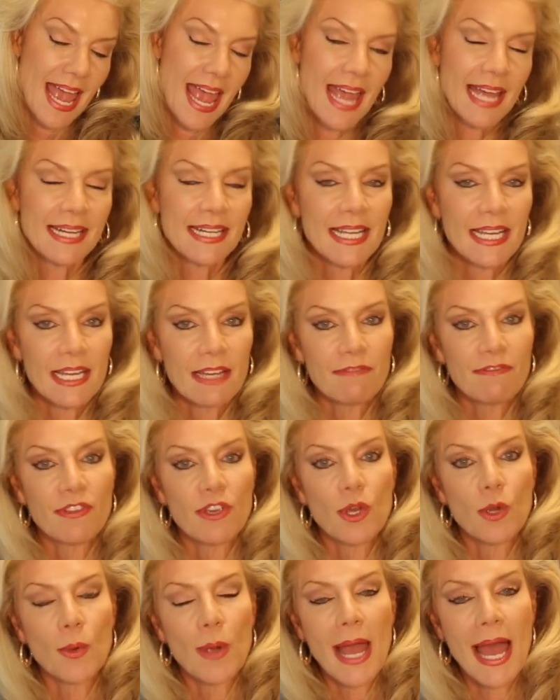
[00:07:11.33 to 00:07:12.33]
And if
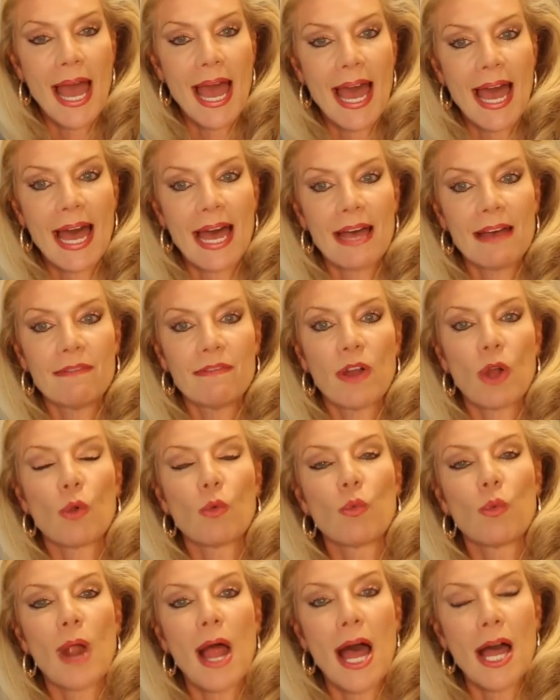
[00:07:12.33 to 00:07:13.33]
you have
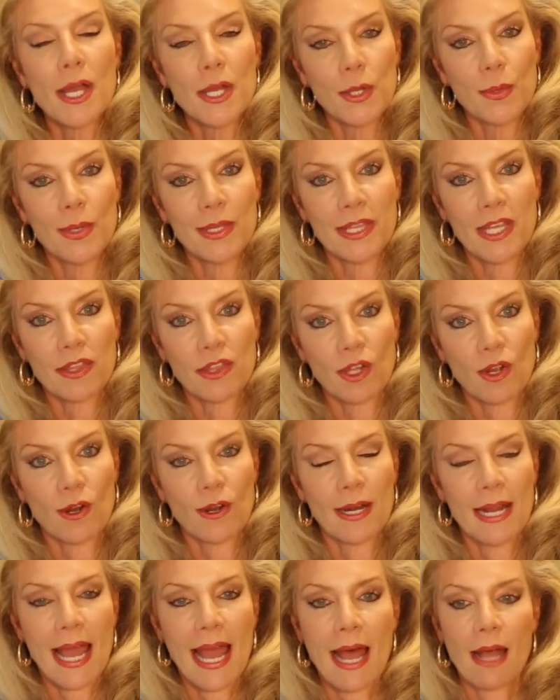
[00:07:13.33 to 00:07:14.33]
Rahu in the
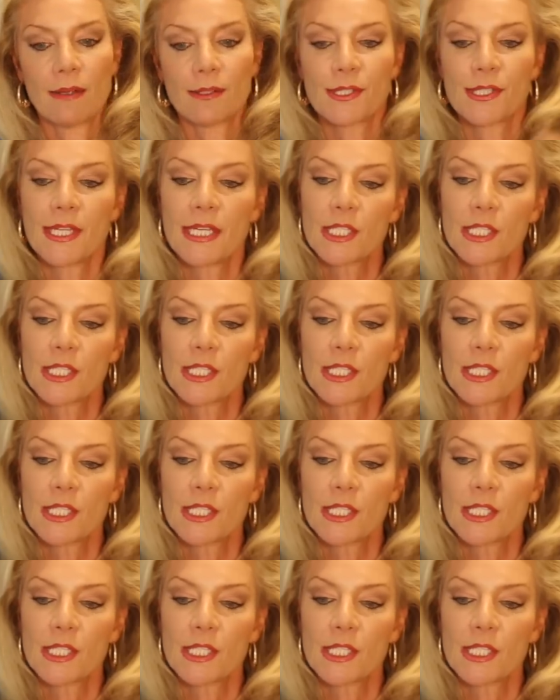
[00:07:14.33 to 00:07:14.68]
third house,